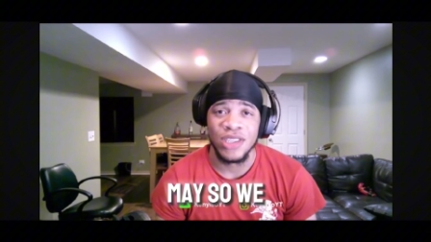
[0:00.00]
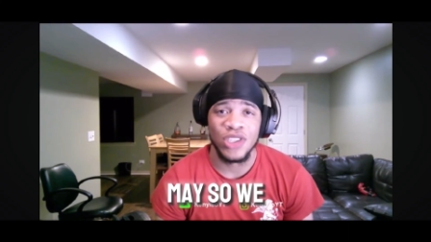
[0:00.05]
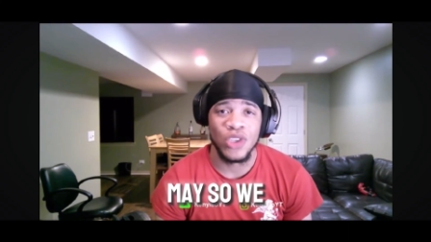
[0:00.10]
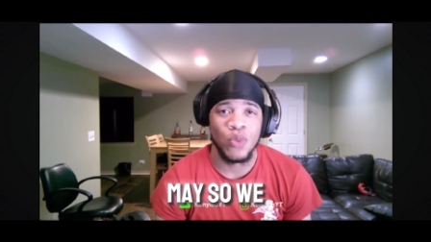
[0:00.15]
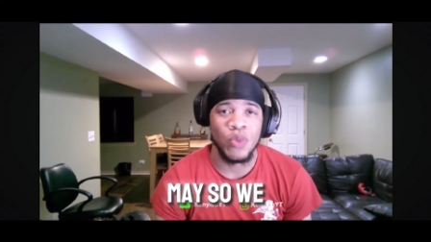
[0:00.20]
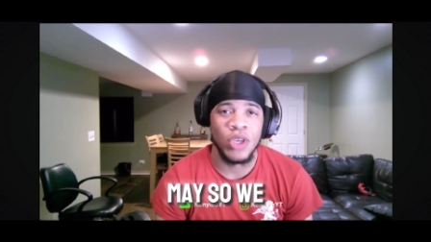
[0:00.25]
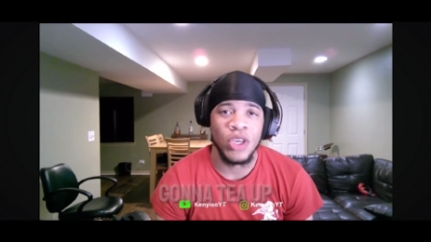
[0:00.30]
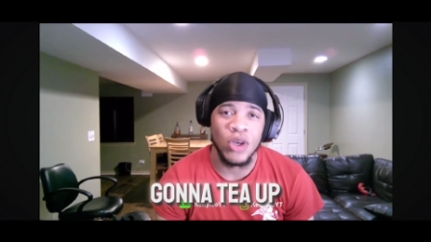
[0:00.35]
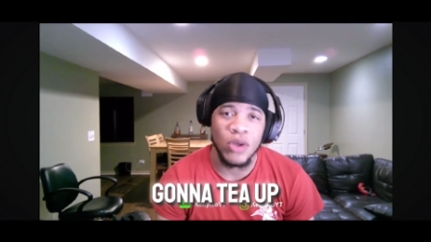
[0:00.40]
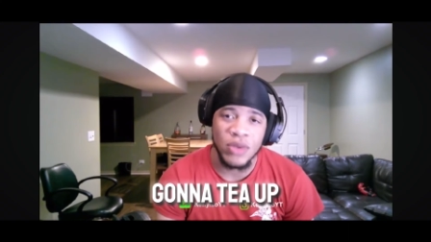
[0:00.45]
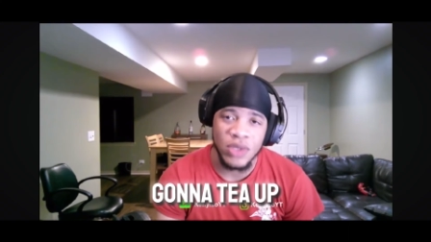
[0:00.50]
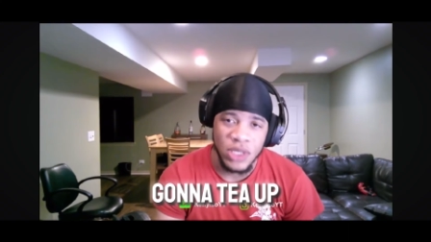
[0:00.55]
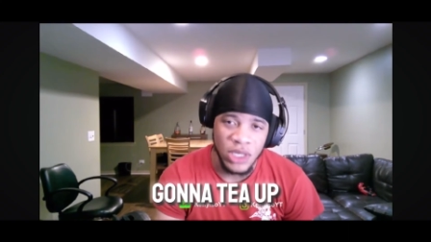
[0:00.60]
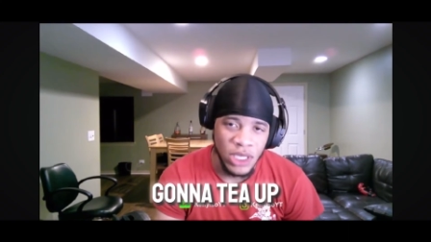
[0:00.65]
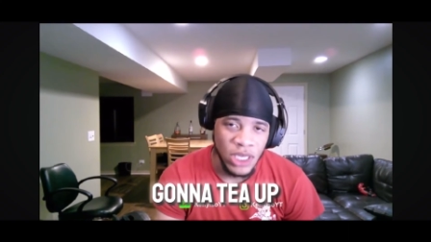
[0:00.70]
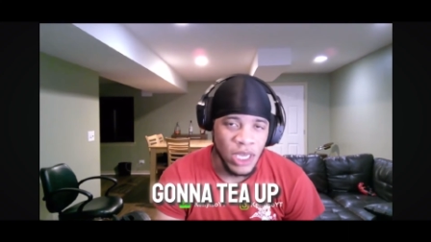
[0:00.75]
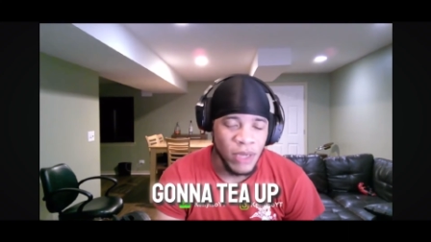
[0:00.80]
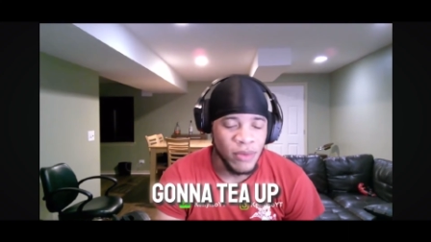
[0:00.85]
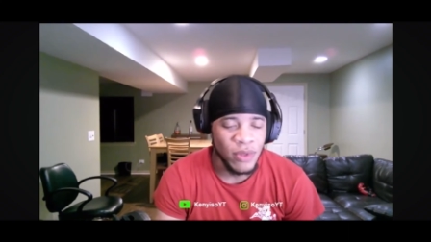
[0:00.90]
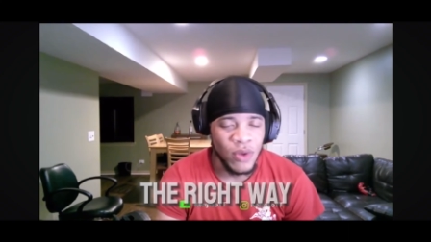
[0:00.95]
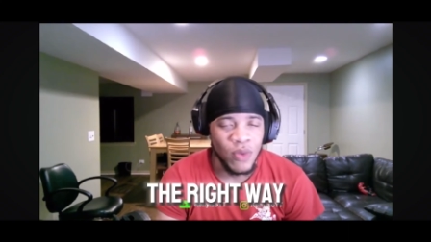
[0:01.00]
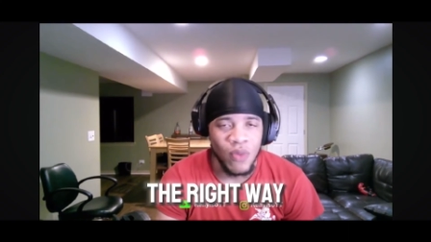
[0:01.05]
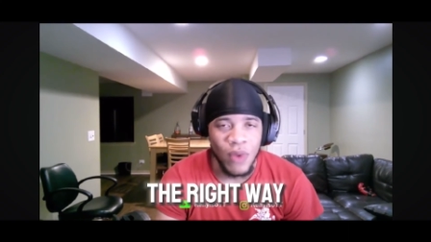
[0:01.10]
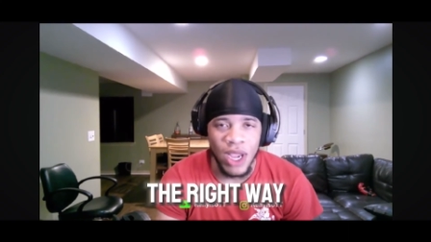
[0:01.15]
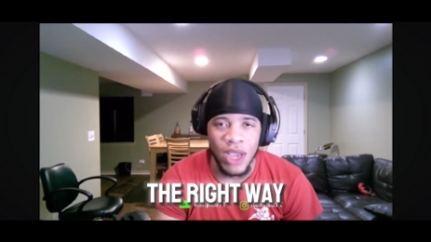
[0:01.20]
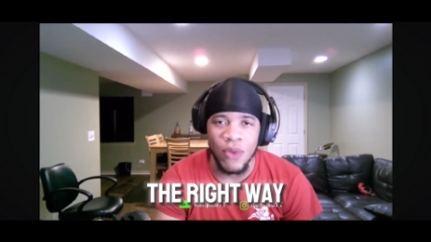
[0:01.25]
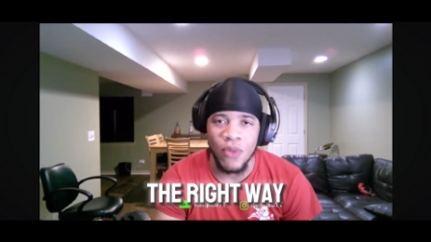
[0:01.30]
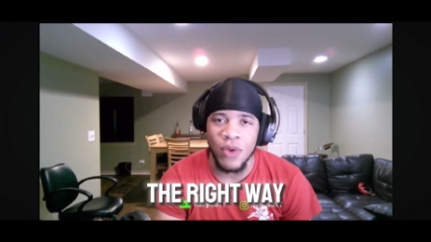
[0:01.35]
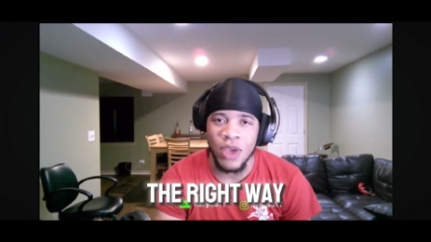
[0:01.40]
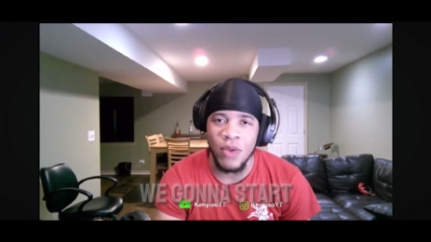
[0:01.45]
we gonna tee up the
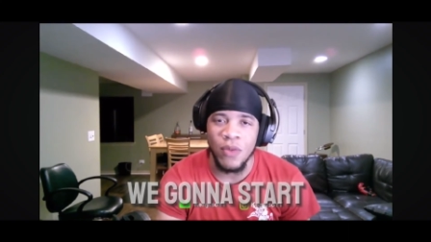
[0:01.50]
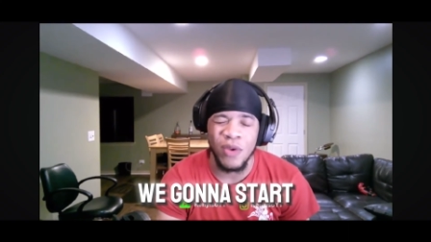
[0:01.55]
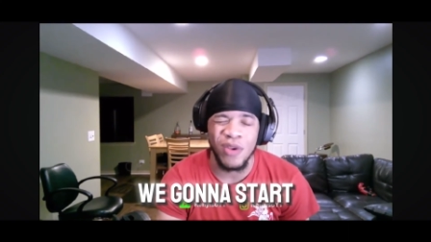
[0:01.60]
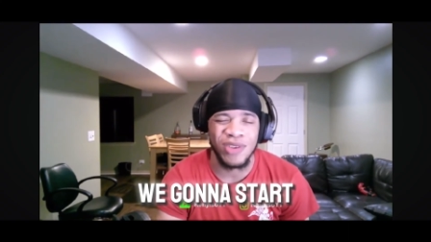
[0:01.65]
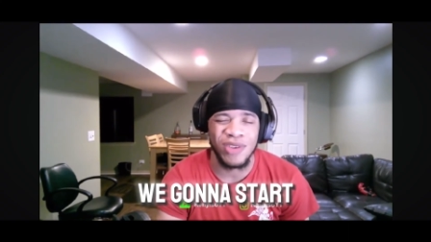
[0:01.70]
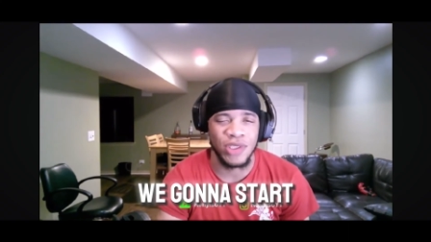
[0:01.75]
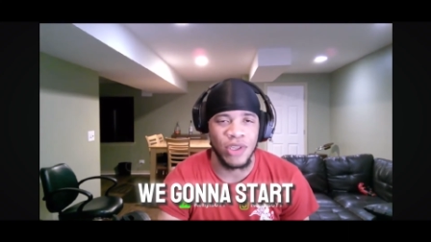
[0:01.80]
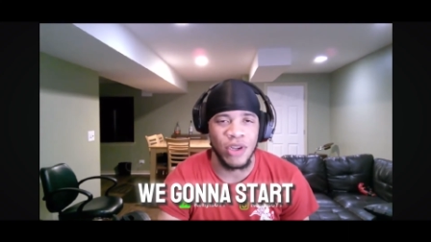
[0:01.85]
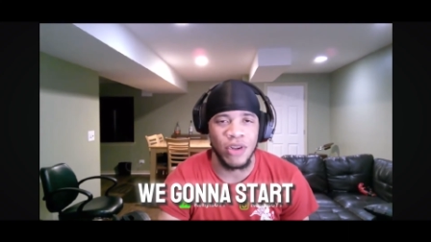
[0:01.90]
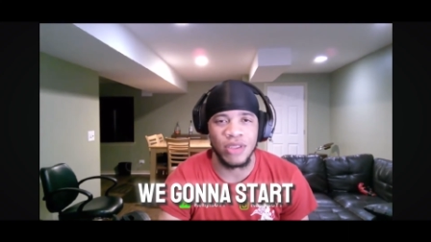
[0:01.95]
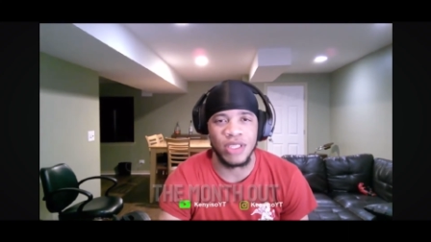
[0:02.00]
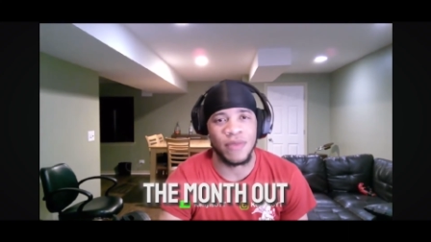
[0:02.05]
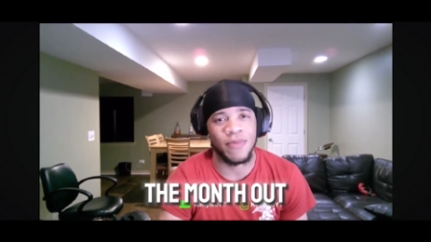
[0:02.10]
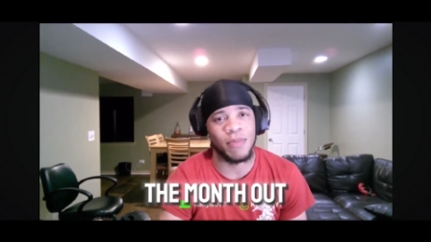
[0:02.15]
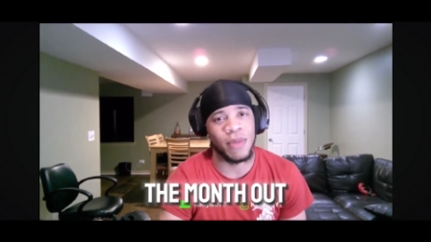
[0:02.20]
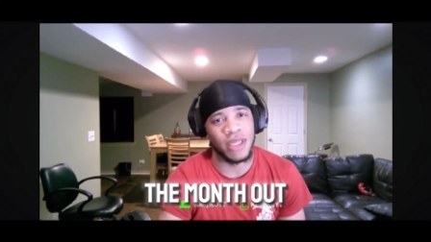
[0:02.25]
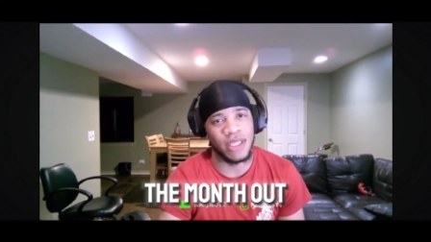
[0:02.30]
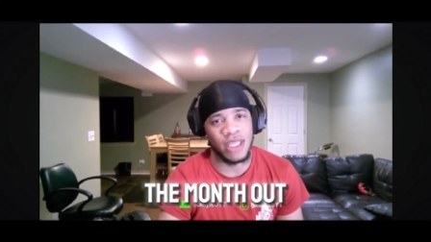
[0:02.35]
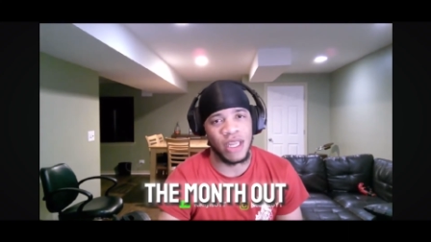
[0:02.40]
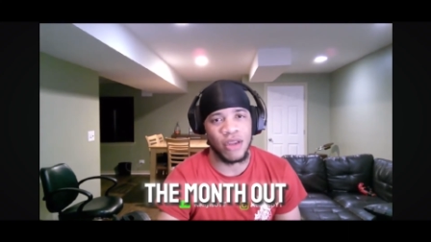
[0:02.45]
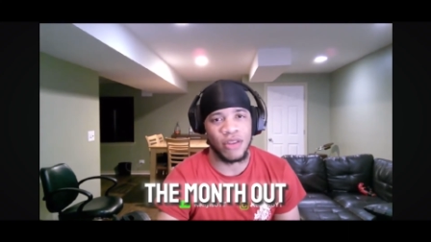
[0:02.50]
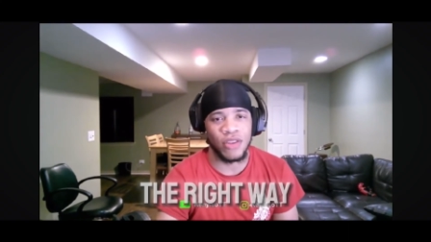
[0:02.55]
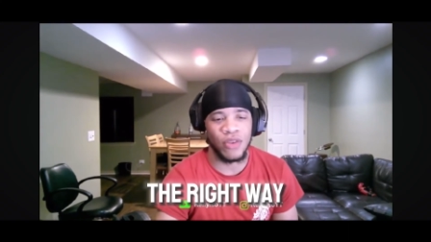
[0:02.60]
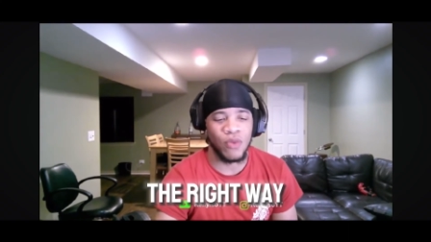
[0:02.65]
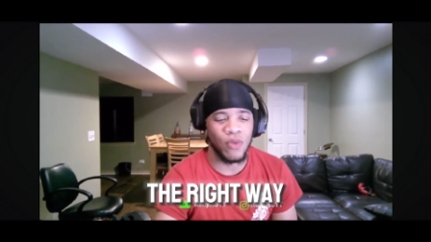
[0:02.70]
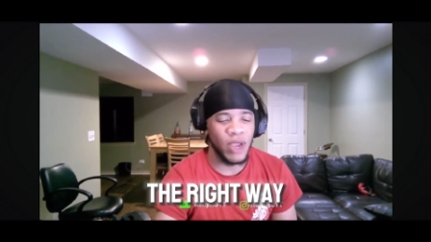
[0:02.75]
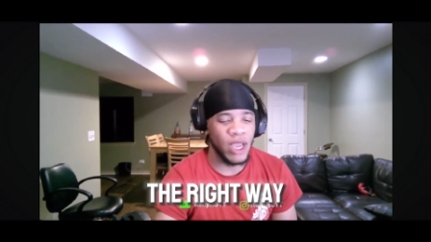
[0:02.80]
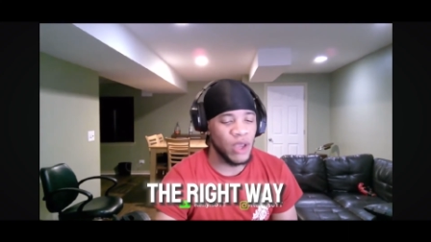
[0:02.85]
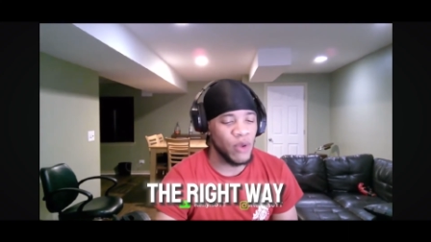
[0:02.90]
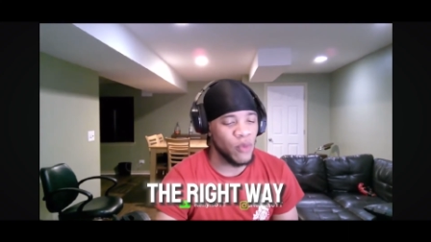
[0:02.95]
right way. We gonna start the month out the
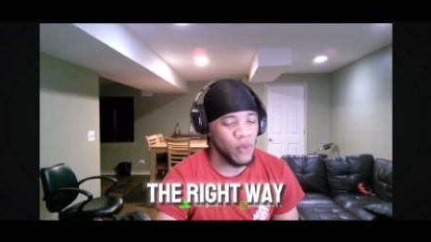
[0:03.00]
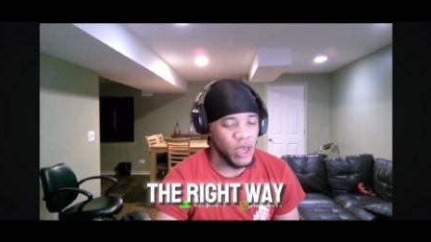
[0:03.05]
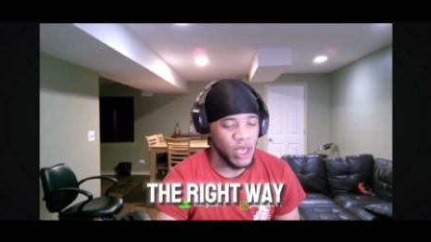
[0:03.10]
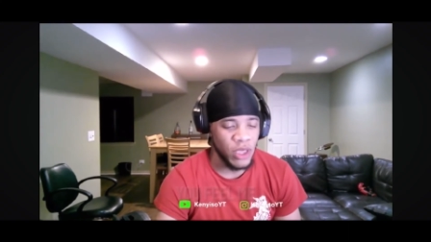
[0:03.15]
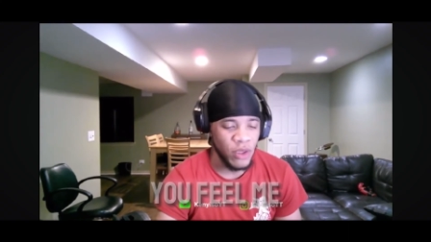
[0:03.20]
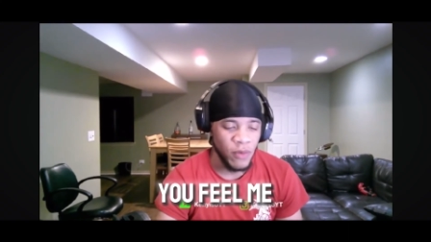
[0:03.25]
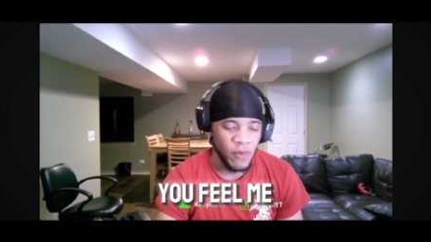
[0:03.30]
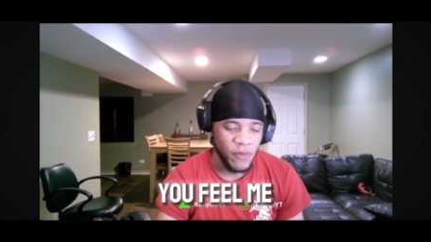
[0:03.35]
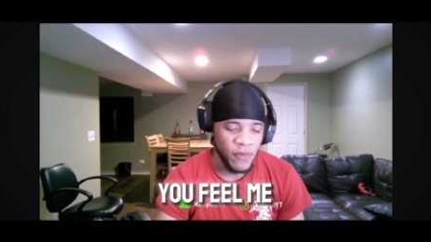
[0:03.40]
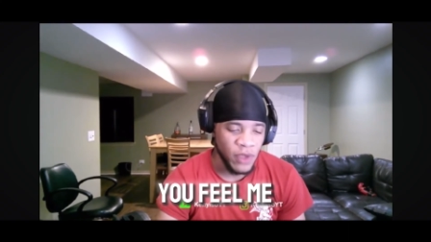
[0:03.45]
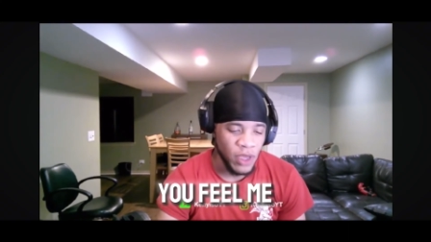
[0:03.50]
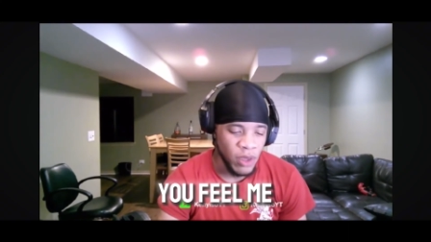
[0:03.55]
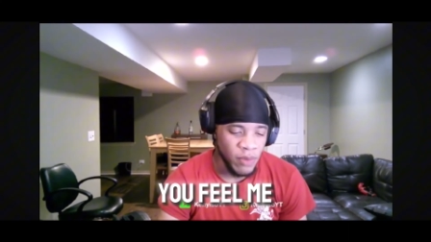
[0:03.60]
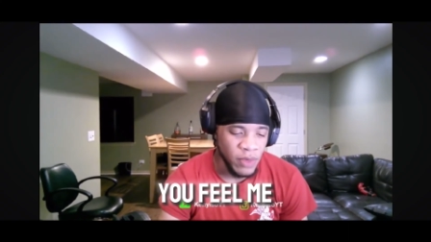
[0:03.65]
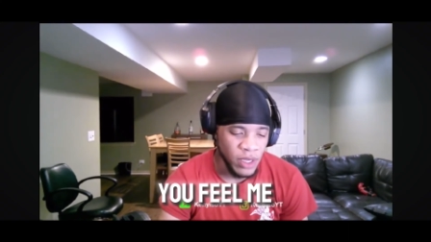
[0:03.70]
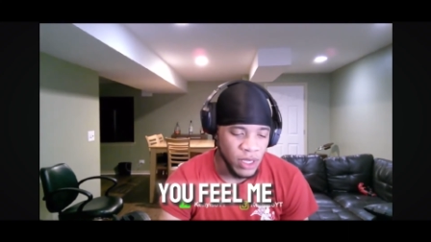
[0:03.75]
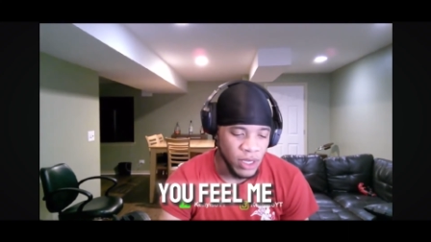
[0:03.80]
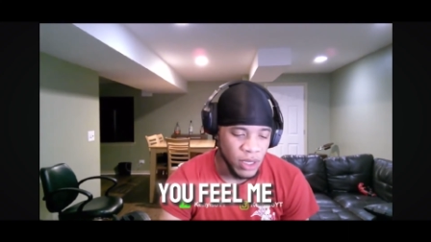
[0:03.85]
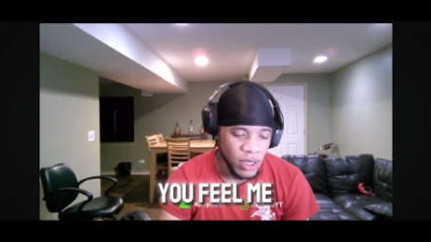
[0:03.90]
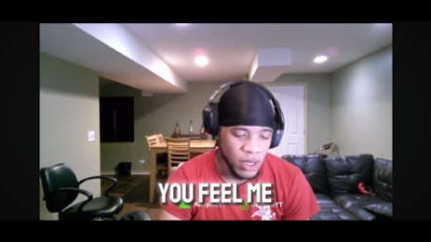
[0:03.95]
right way. You feel me?